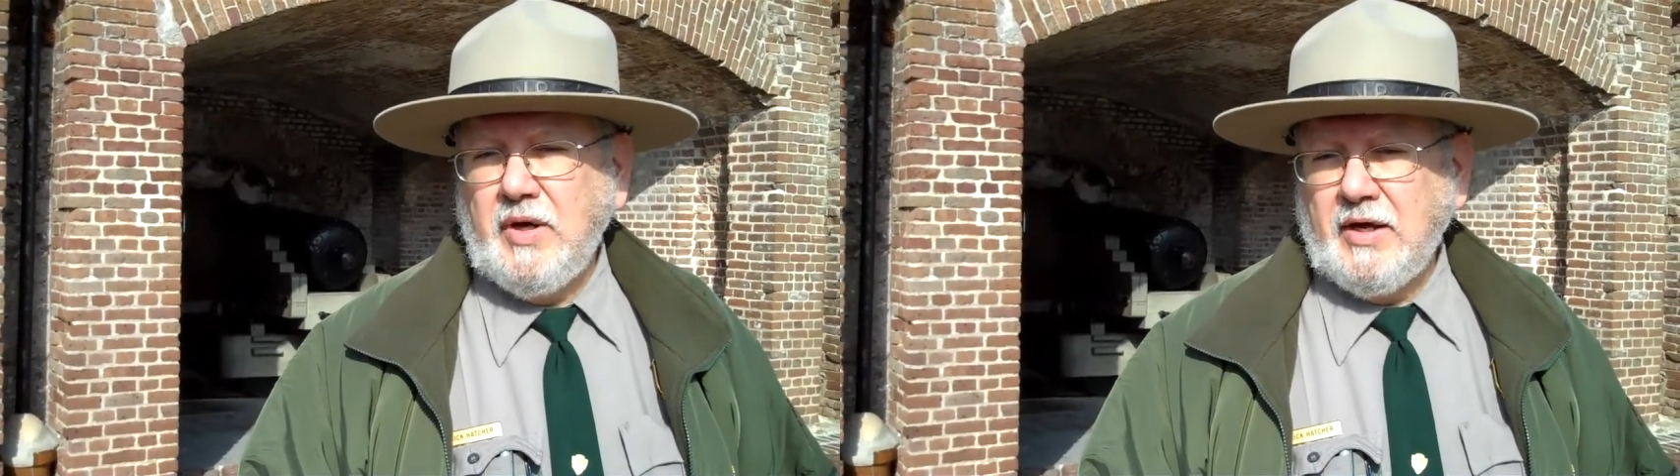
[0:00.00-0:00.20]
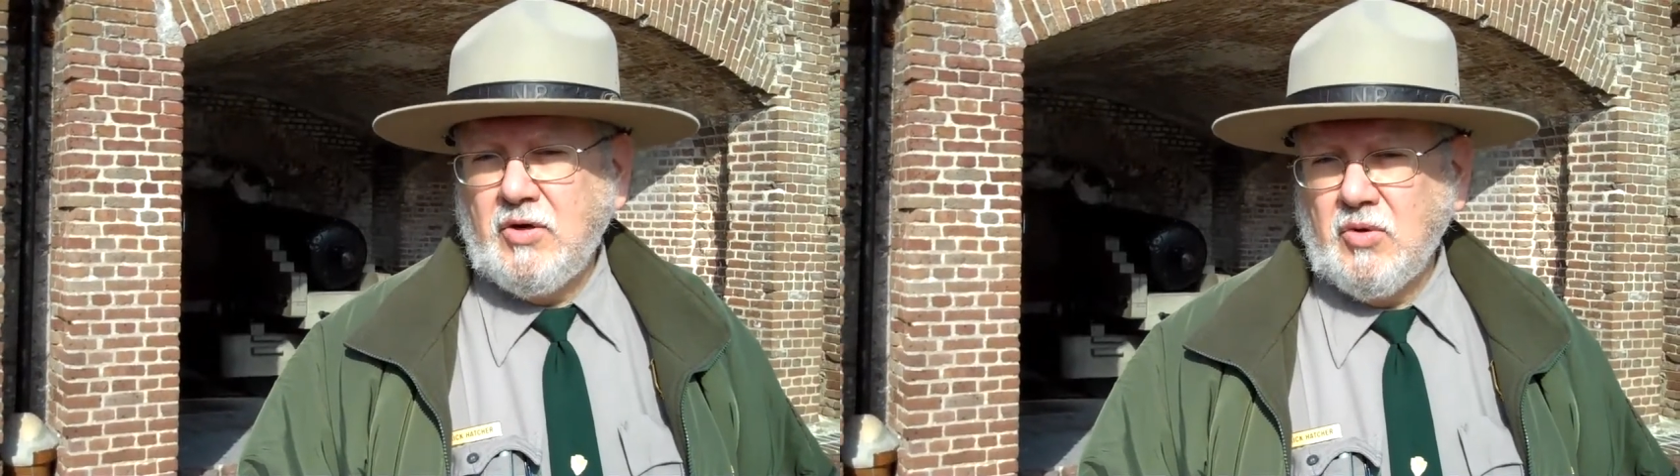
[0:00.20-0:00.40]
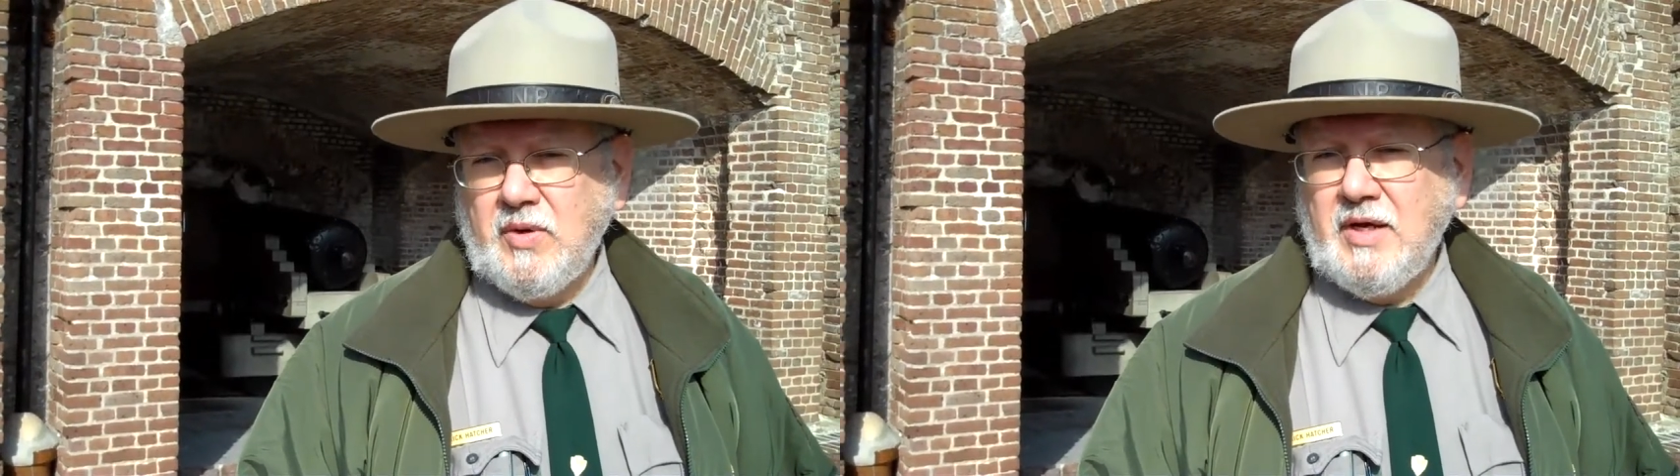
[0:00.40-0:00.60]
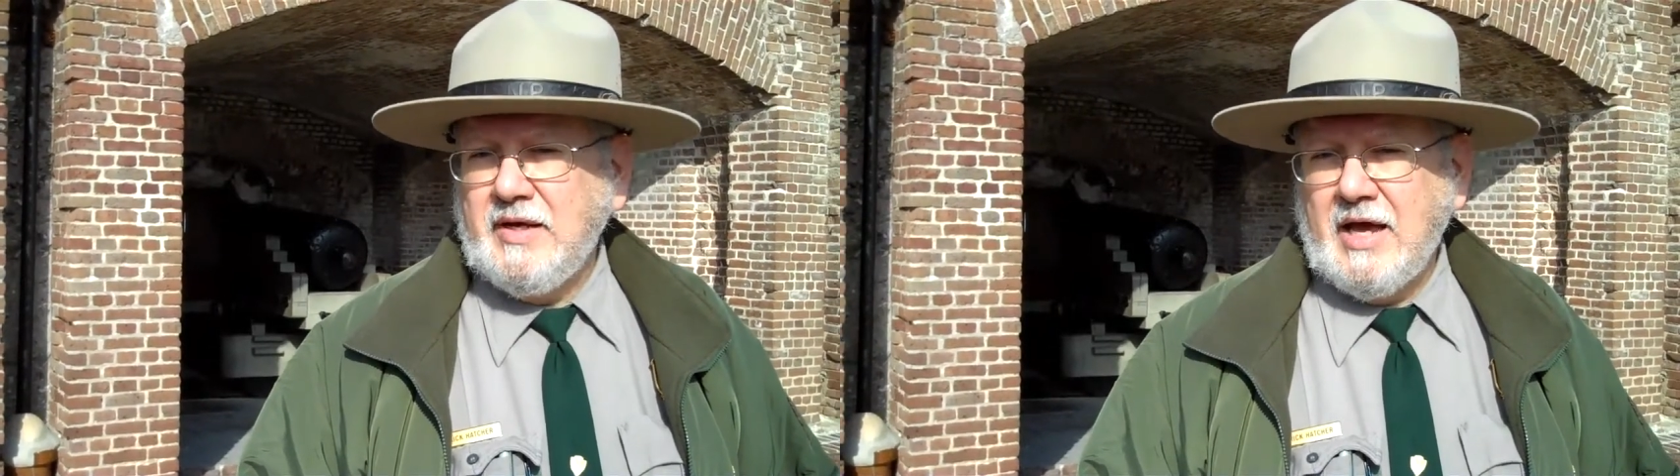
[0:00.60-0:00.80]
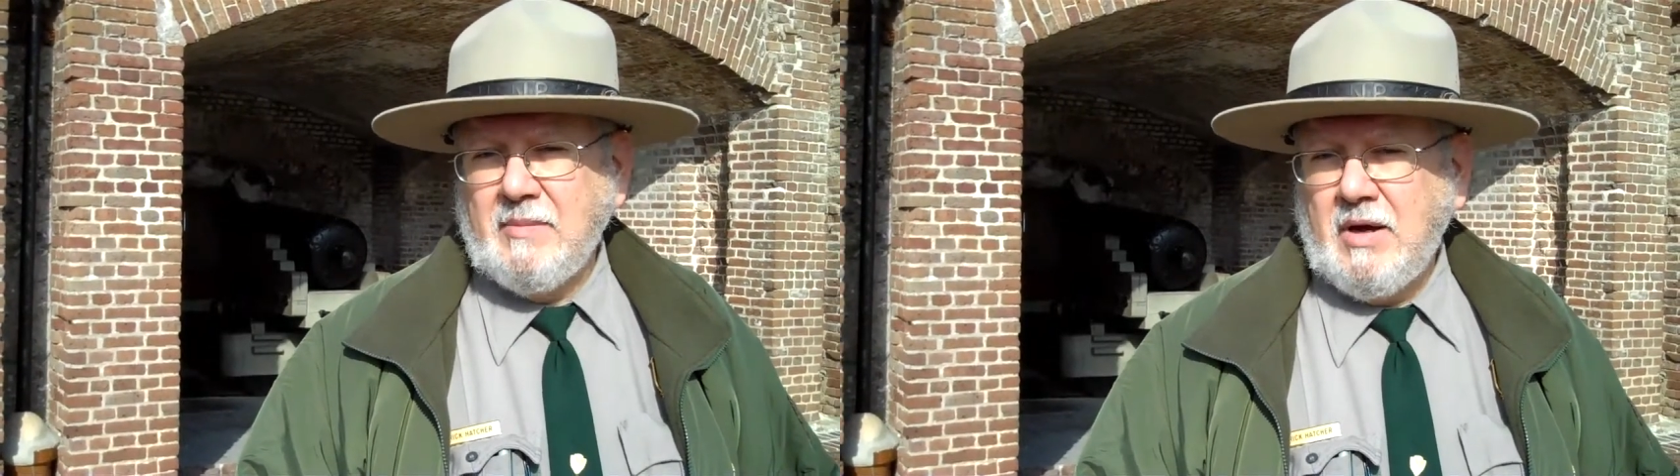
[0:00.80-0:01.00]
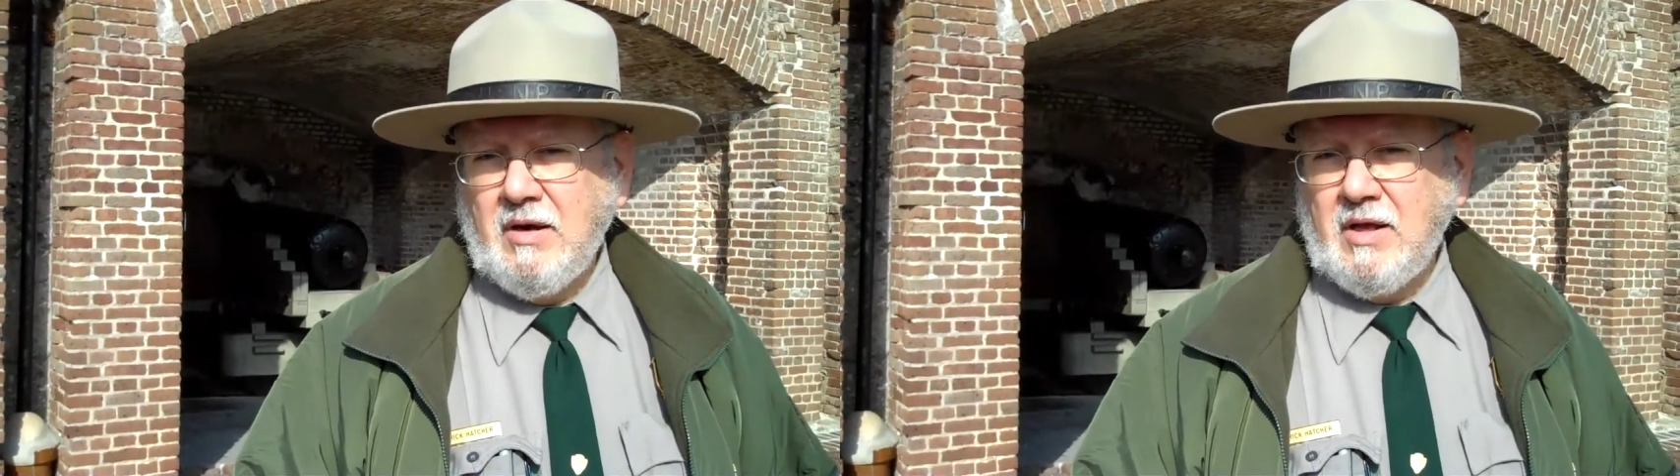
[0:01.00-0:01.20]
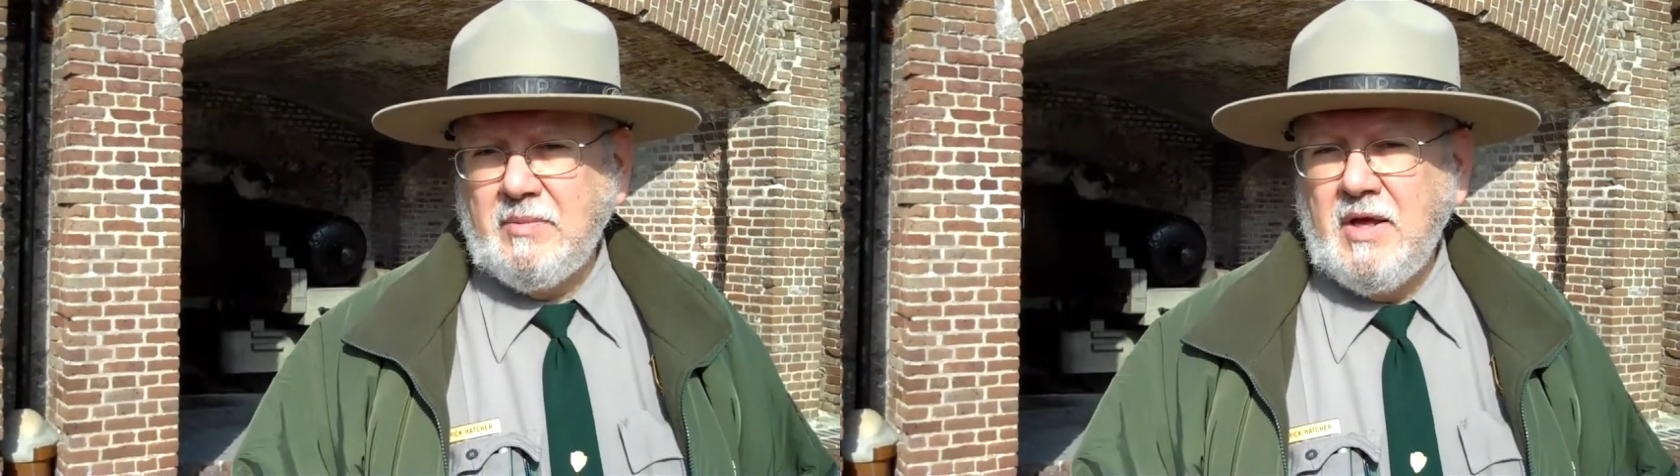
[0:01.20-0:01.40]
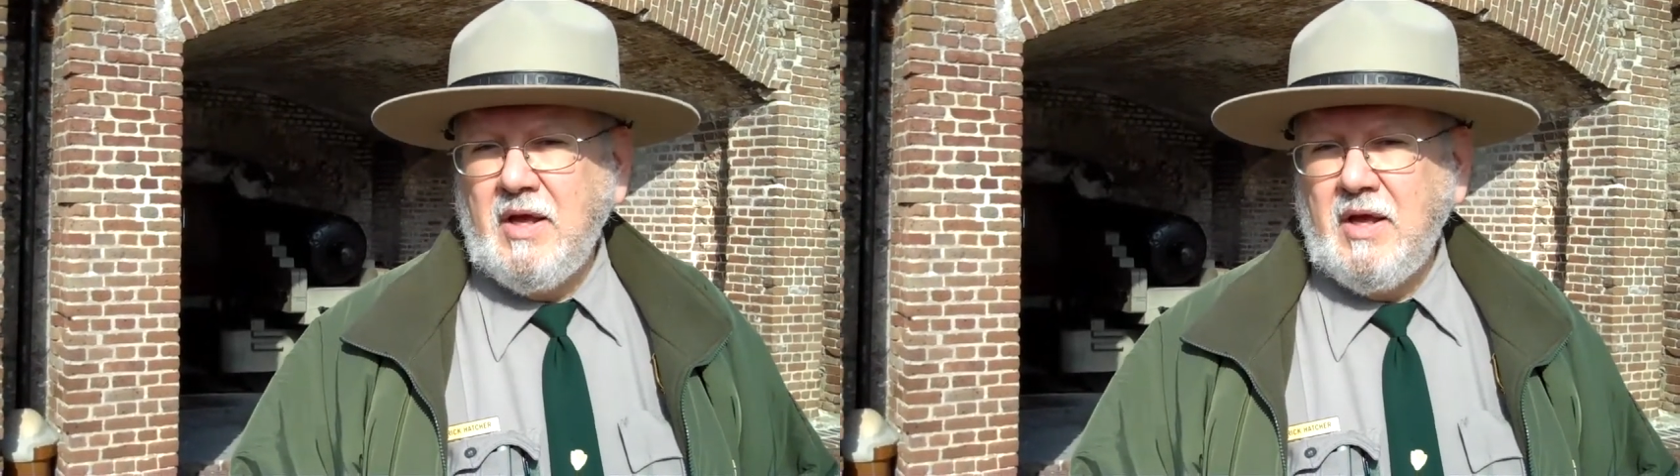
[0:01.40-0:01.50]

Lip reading: and Korea, and add them all up,